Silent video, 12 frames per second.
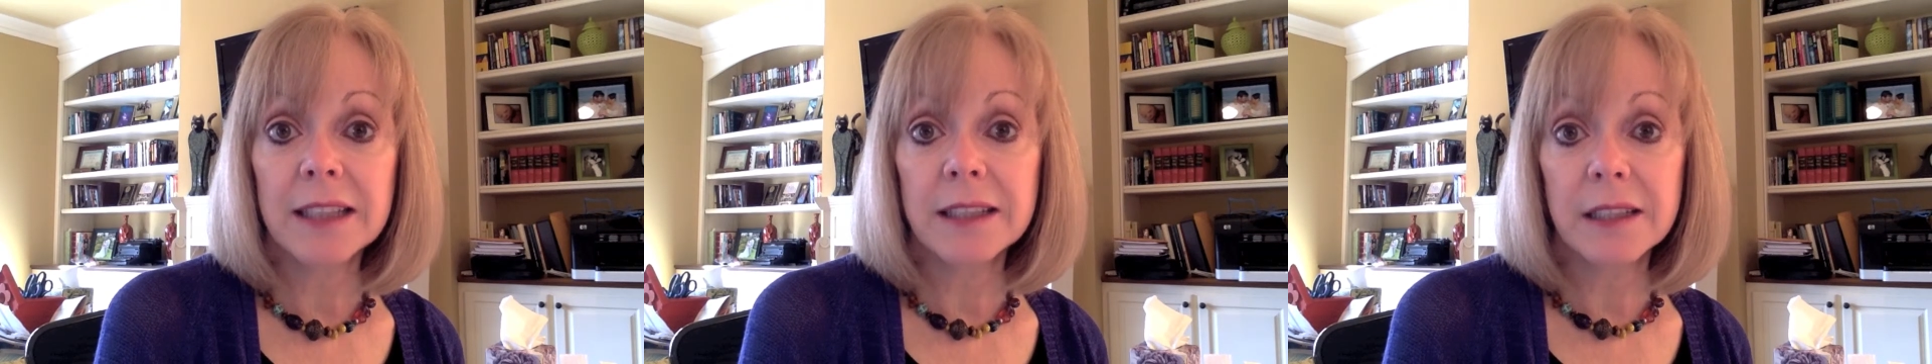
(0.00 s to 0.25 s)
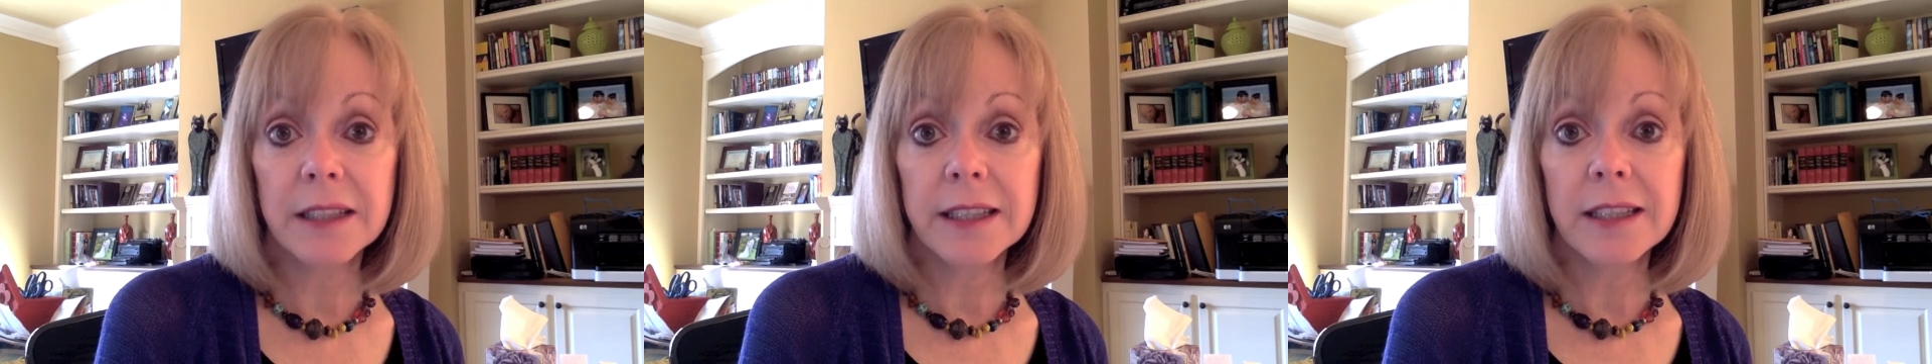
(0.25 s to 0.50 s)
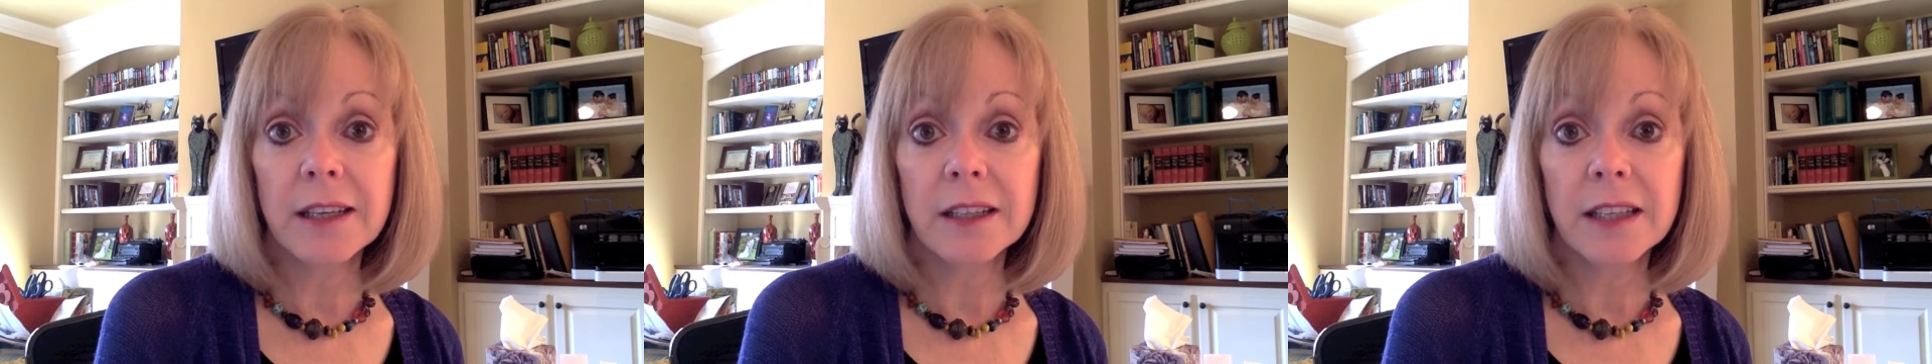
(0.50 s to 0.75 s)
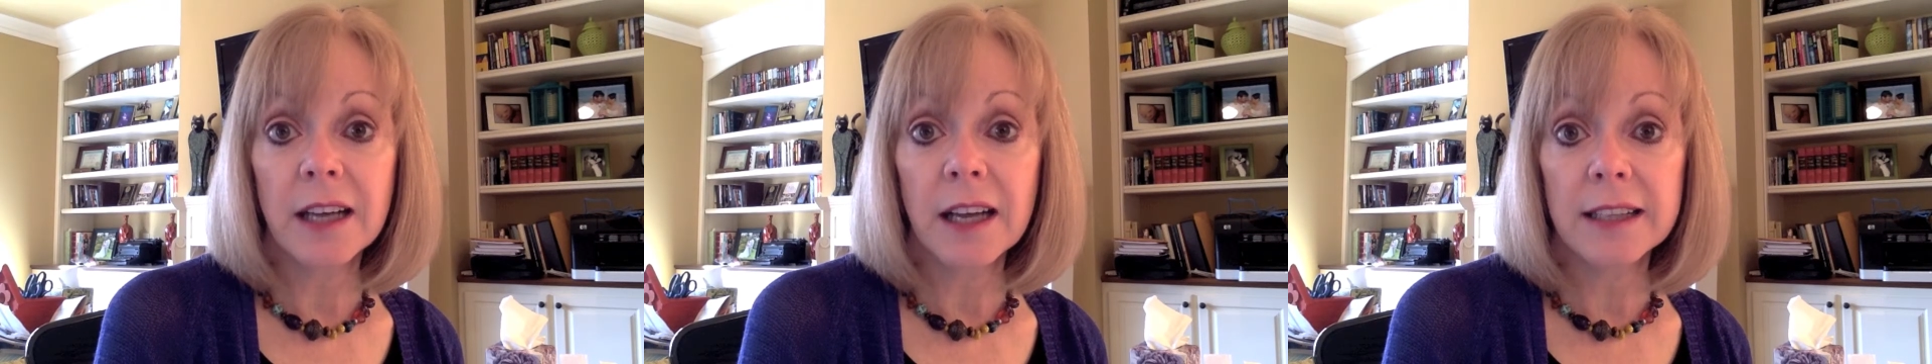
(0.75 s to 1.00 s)
and clicking on
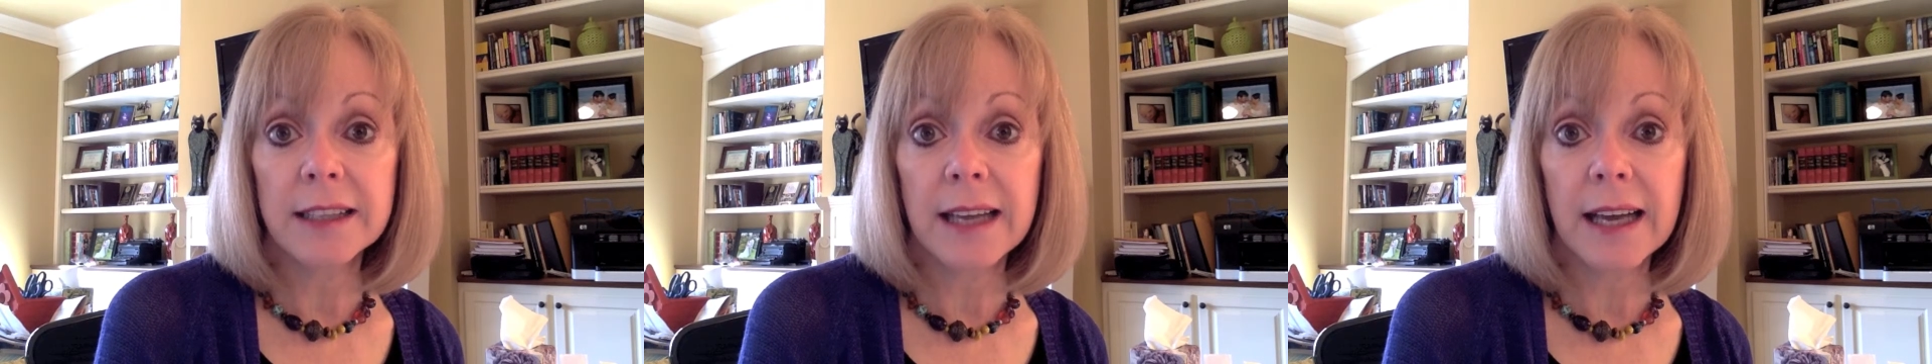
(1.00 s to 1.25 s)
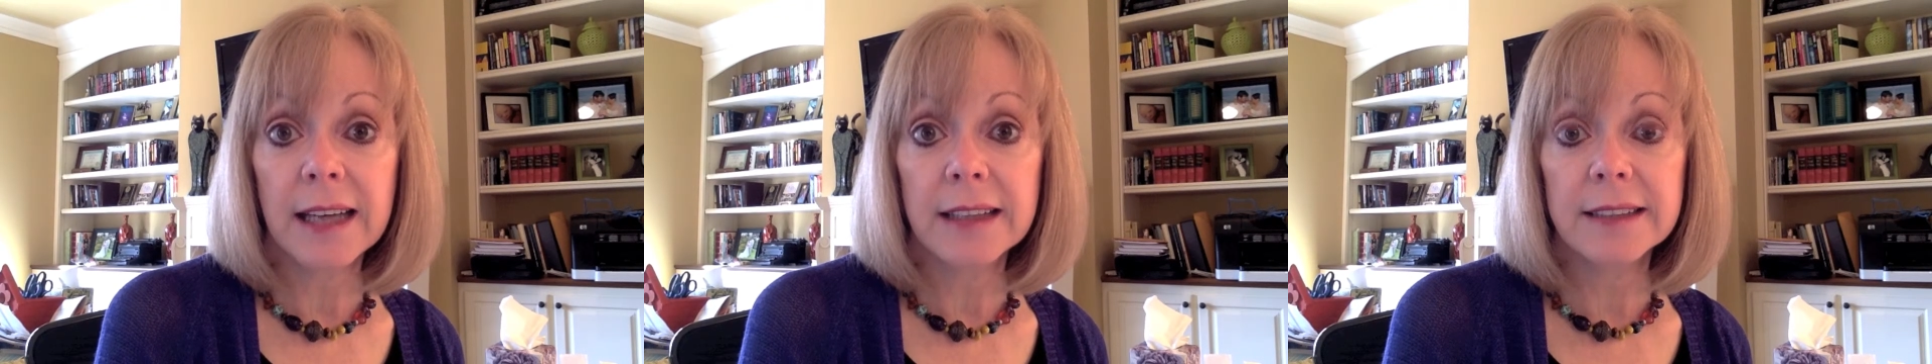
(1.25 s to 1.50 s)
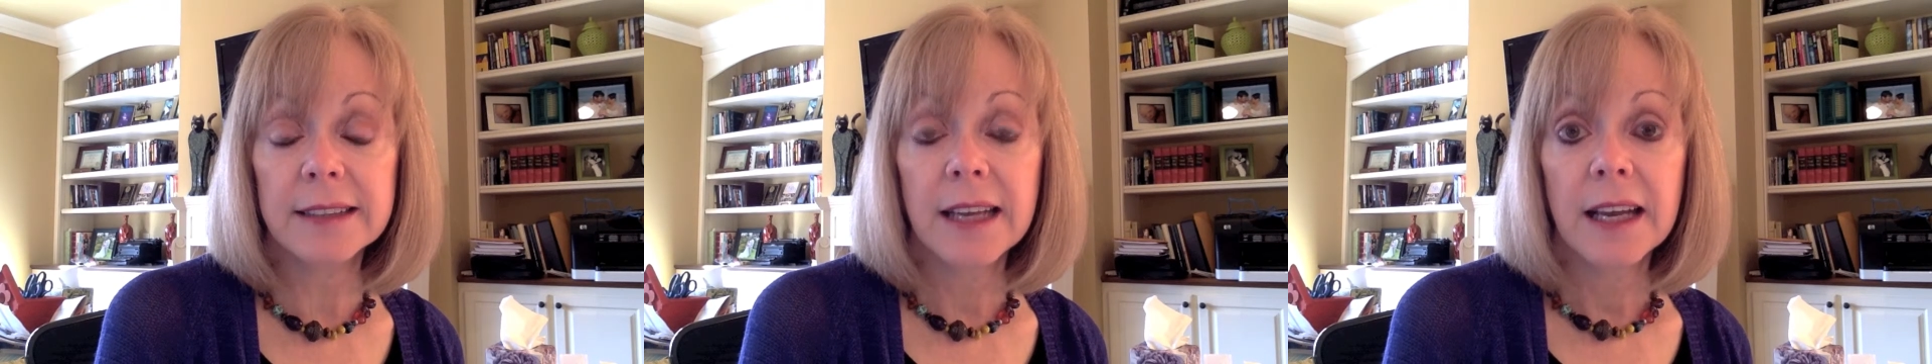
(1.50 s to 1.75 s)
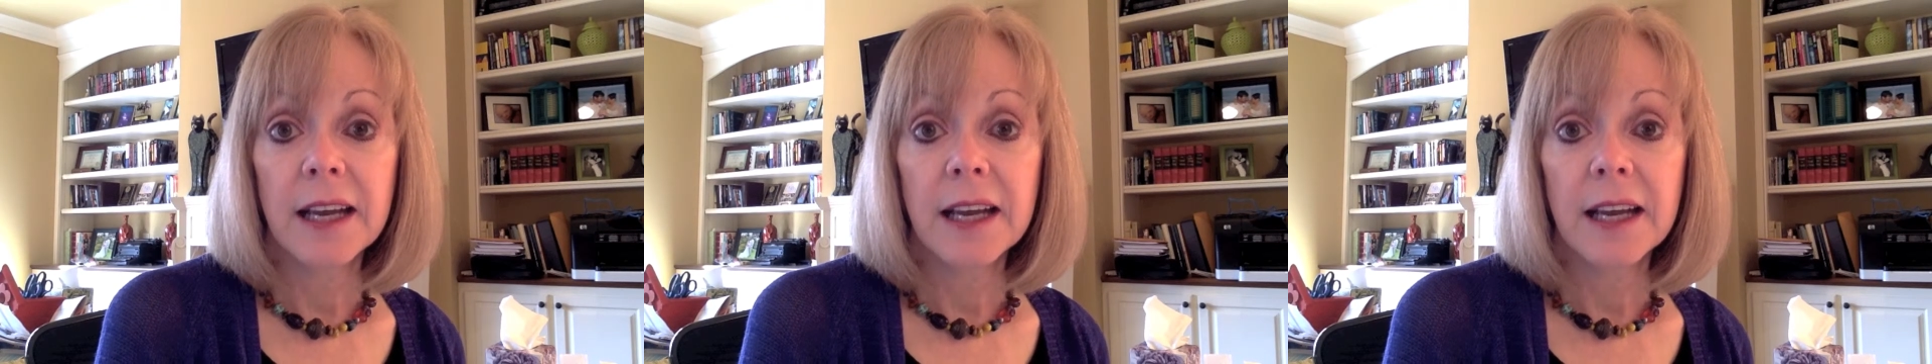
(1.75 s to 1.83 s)
Contacts.